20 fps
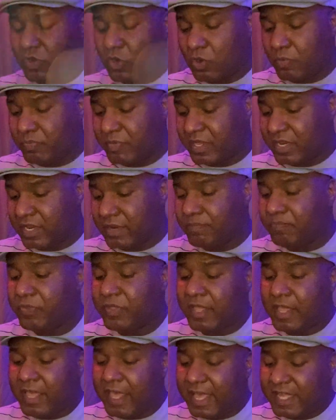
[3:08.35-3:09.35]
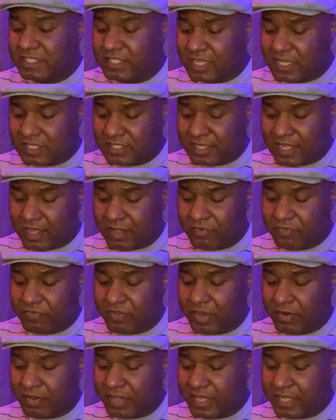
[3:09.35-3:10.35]
omitted. It does have
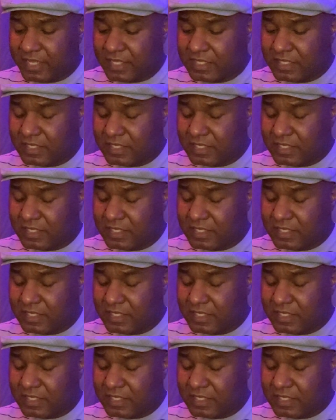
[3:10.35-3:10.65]
very